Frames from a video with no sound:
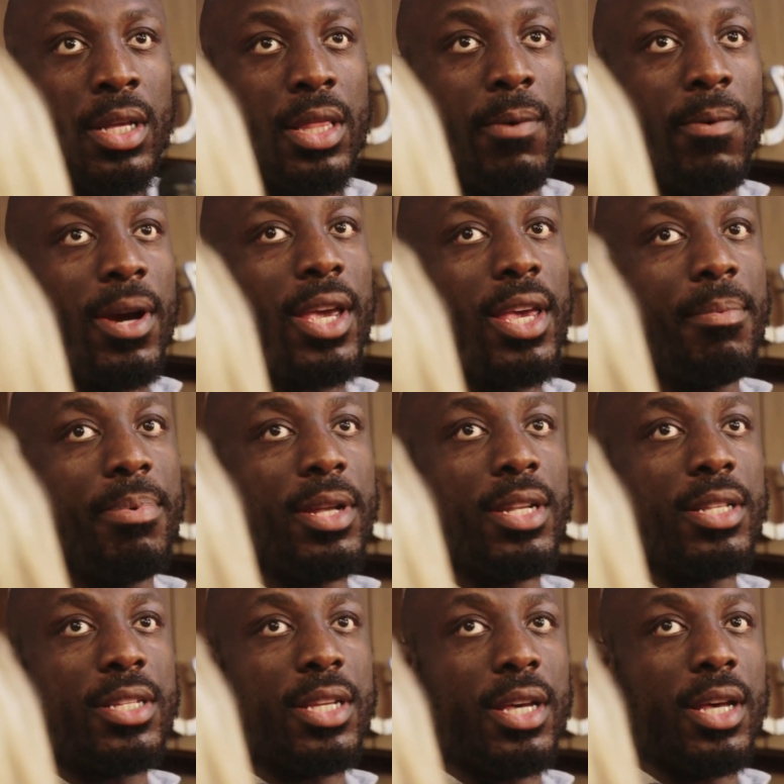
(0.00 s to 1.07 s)
The work he put
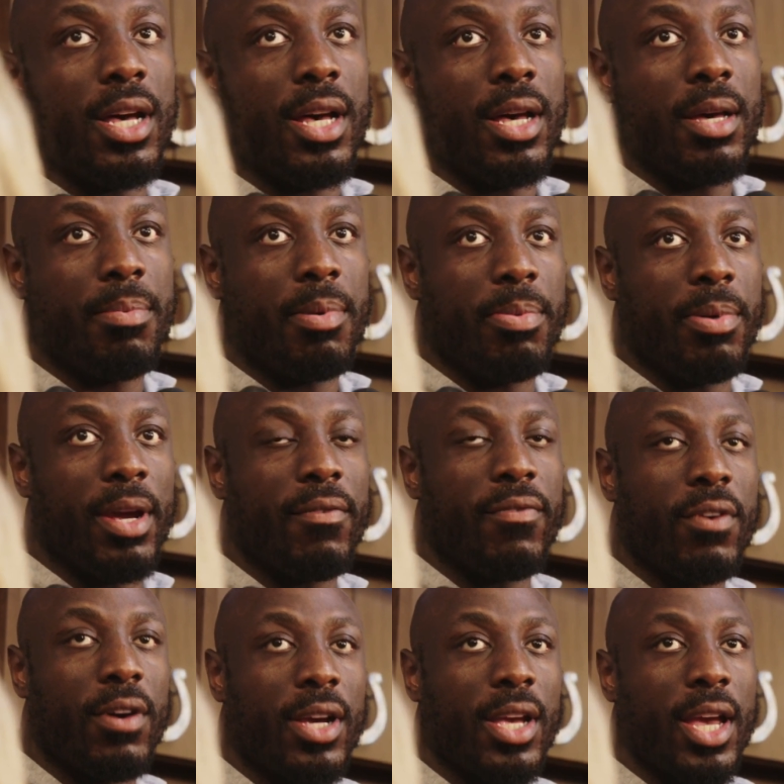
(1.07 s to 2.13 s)
into preparing
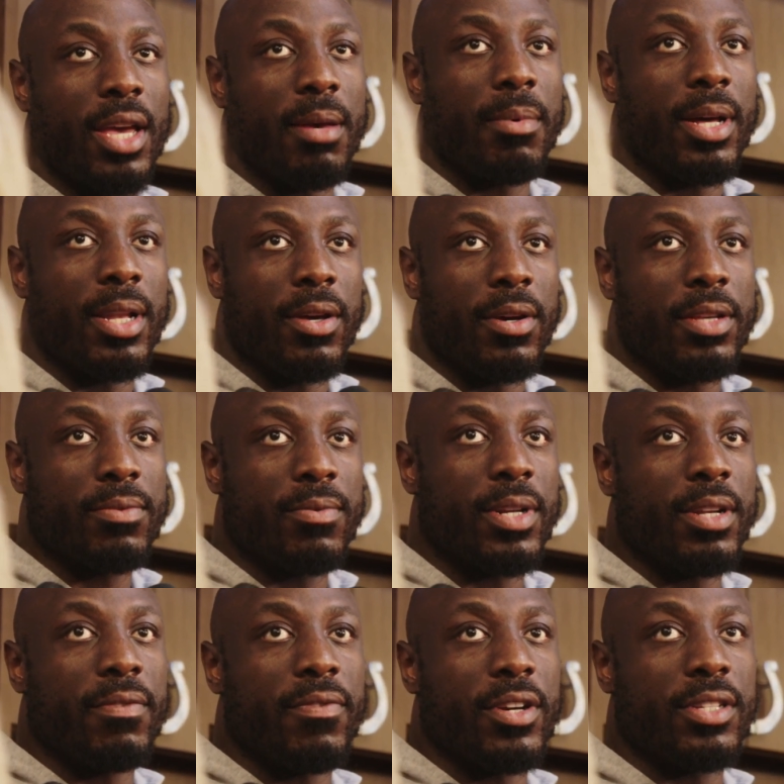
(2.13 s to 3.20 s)
for a game. I know he's one
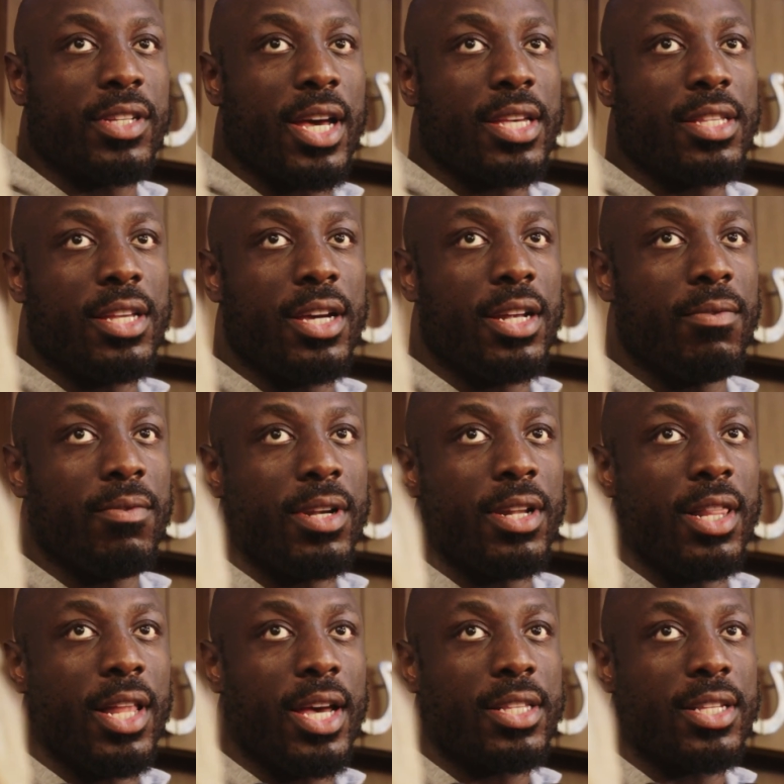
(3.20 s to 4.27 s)
of the first guys there and one
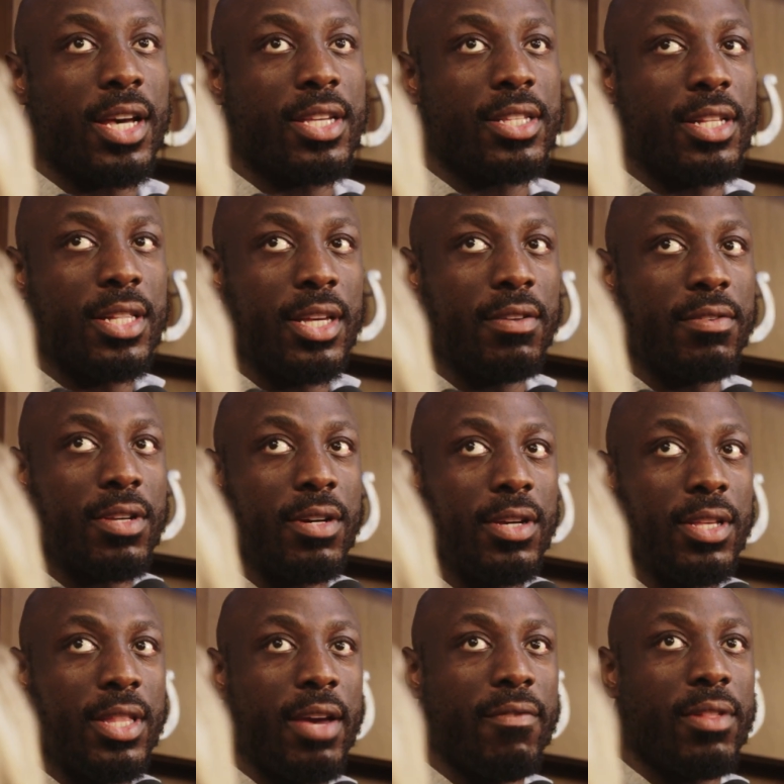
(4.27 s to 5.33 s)
of the last guys to leave. So he
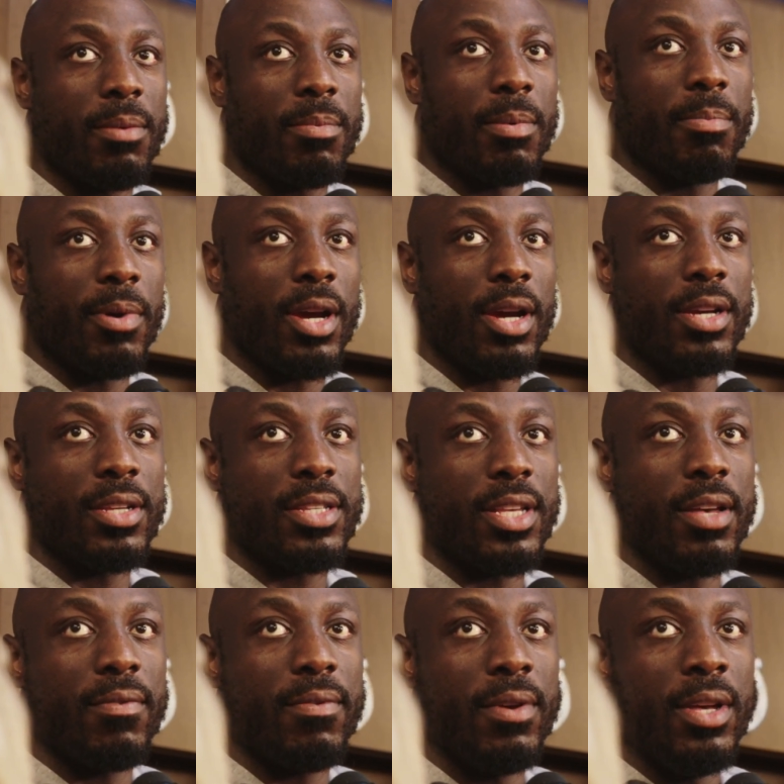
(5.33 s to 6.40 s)
definitely prepared
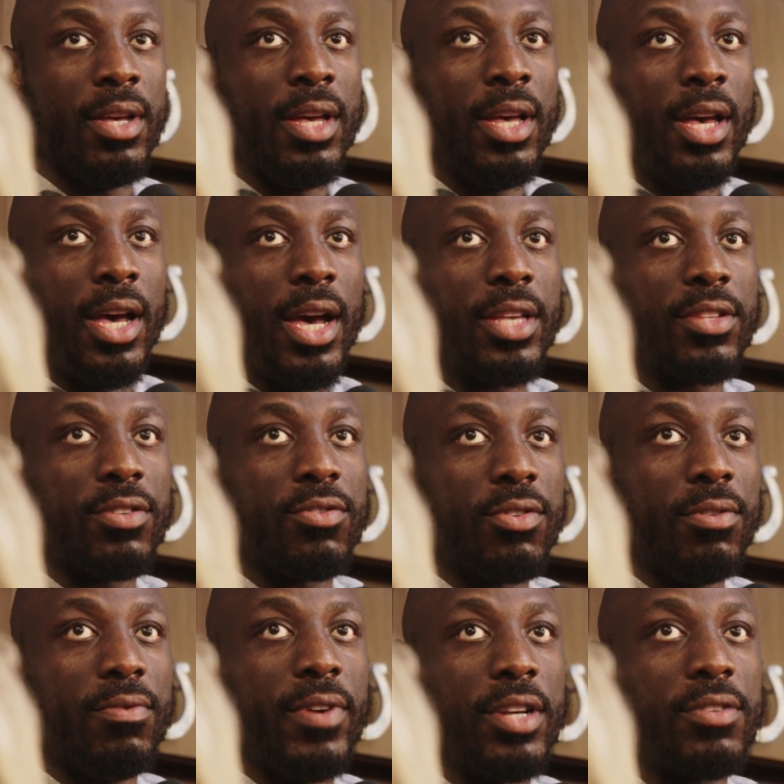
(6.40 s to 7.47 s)
himself as a
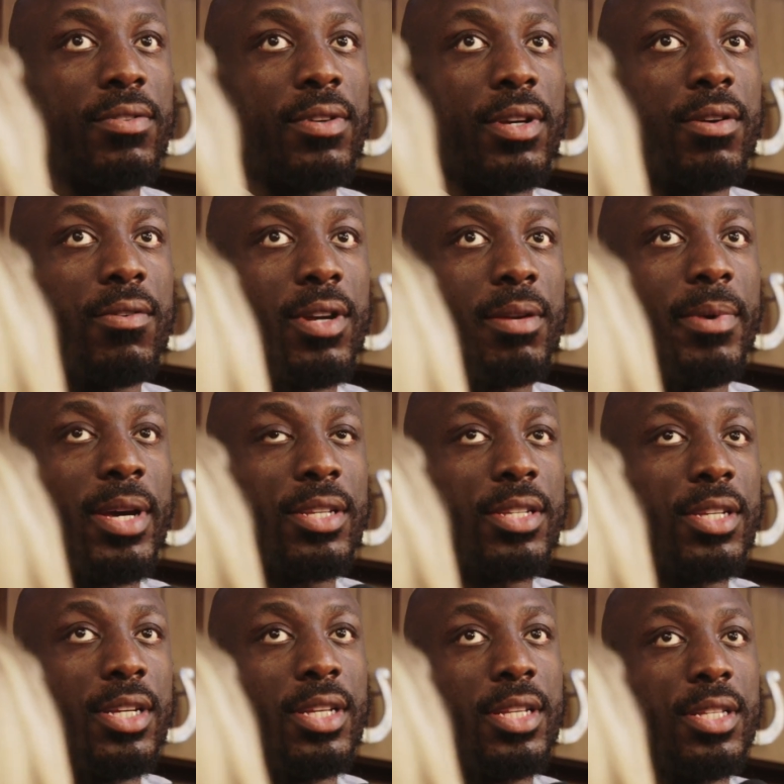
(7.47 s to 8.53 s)
true veteran quarterback
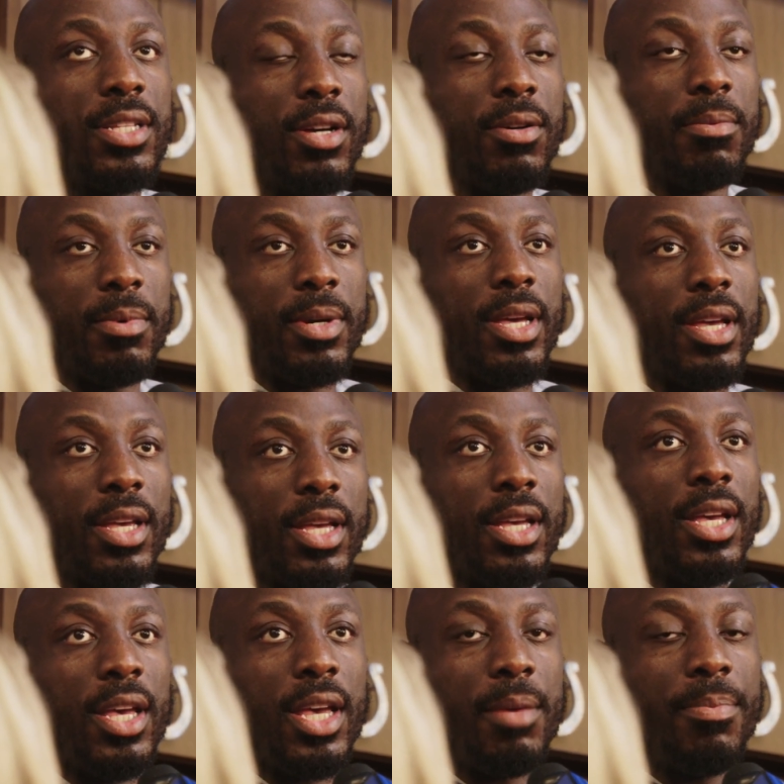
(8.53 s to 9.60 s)
should. So
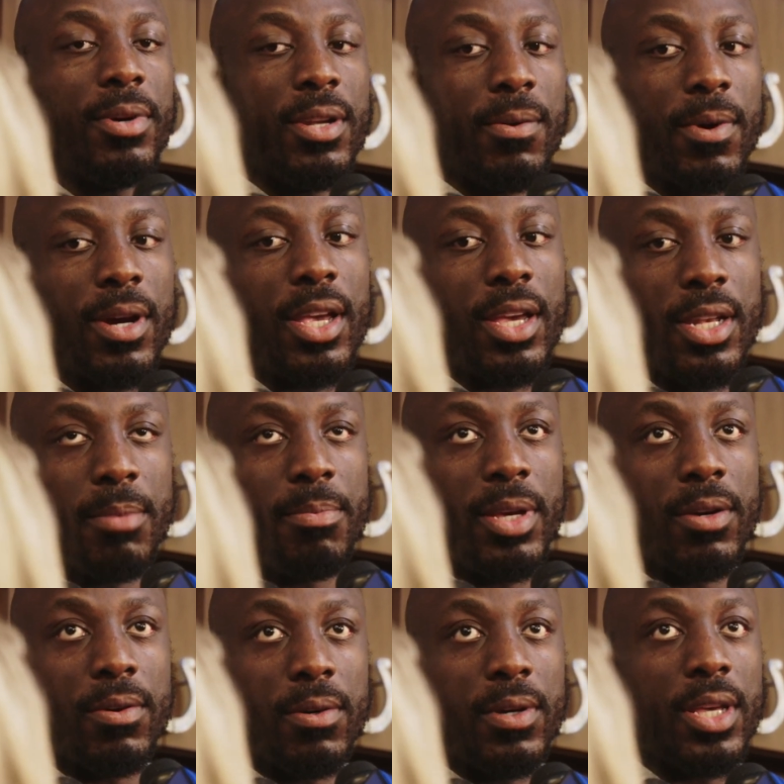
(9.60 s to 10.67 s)
he put the work in to
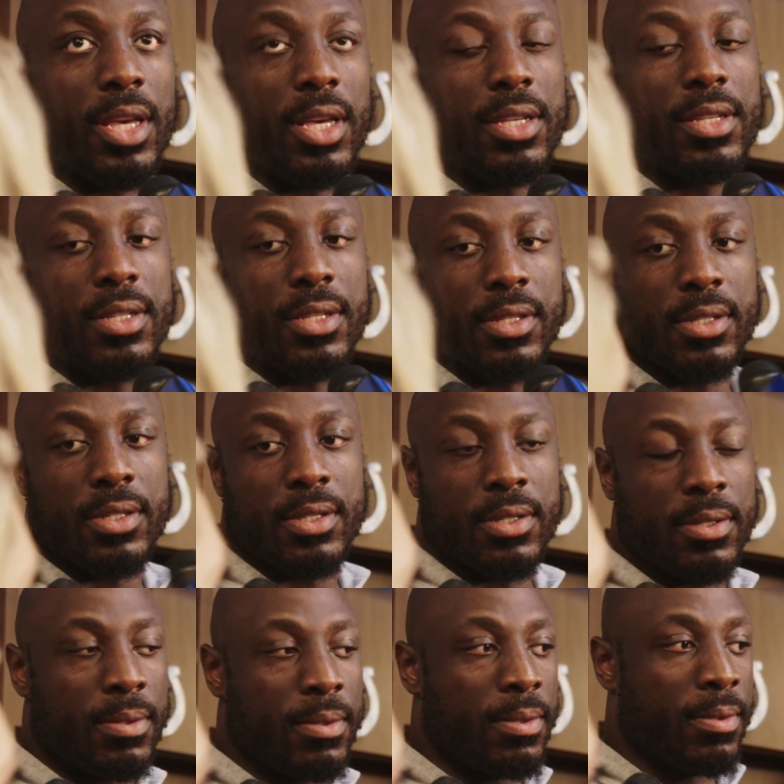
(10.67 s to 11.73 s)
be who he is. How
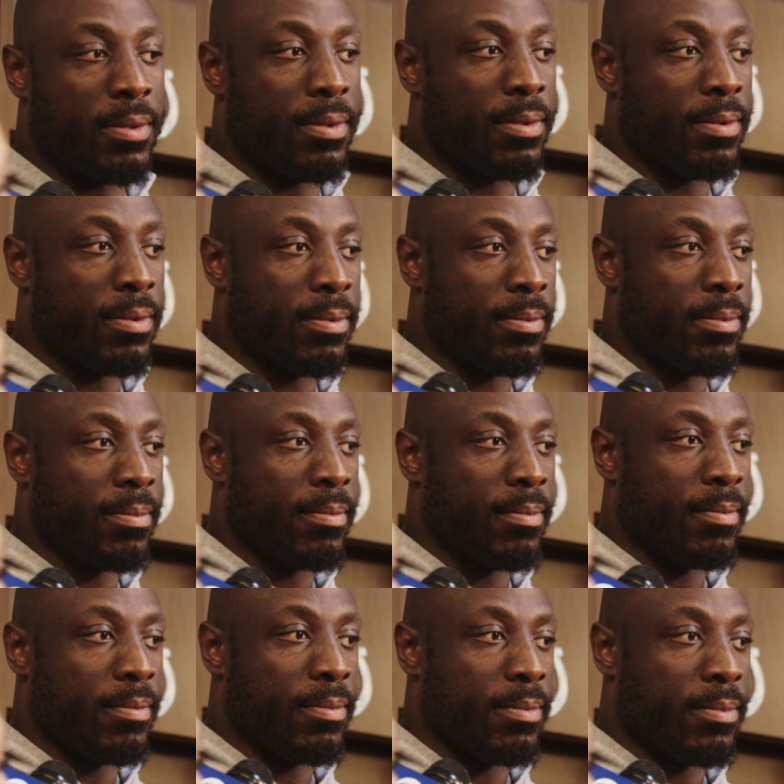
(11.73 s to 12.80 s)
much do you think about going
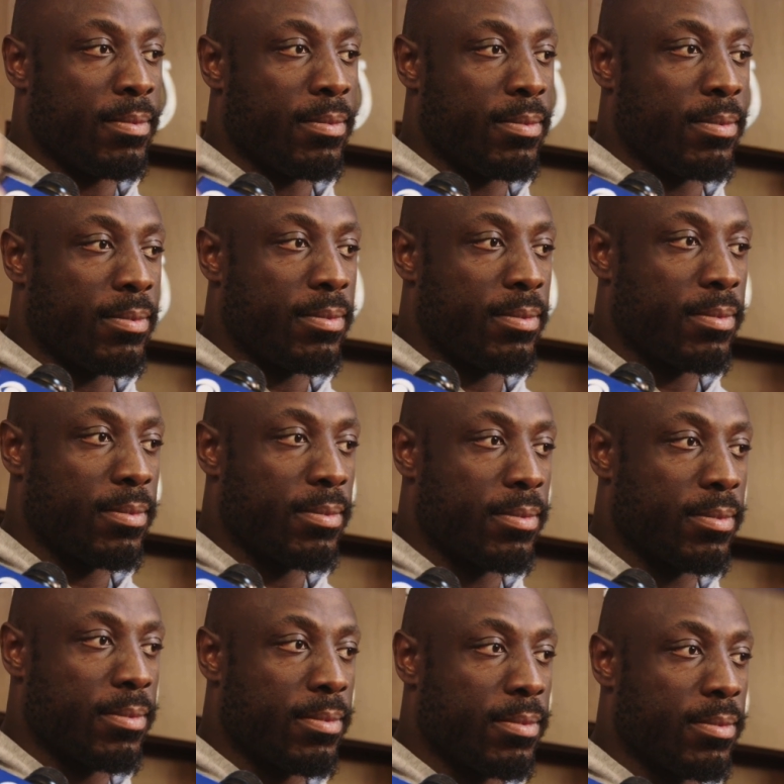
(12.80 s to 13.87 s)
back to Kansas City this
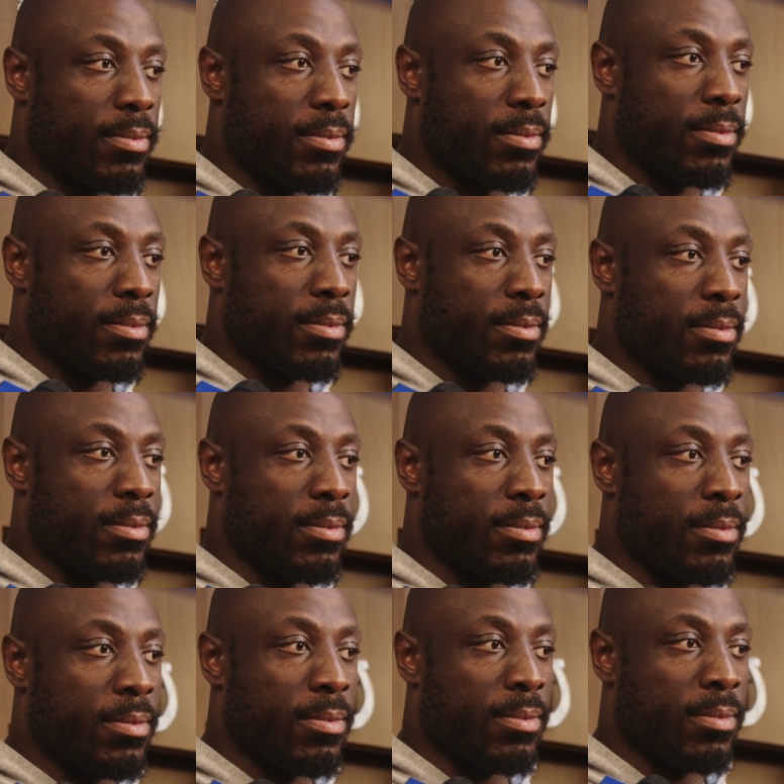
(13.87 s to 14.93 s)
weekend, just your
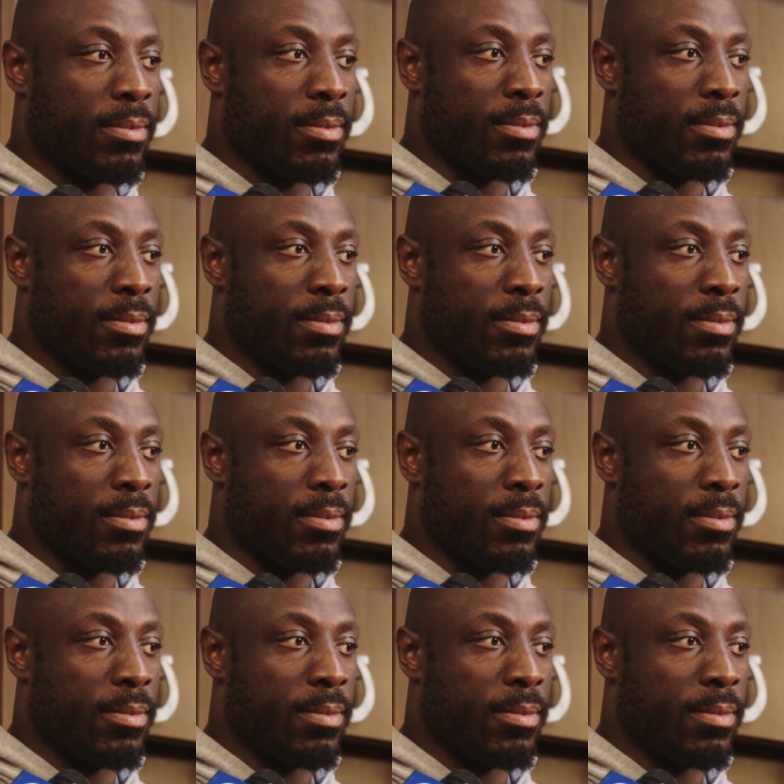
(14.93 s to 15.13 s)
return?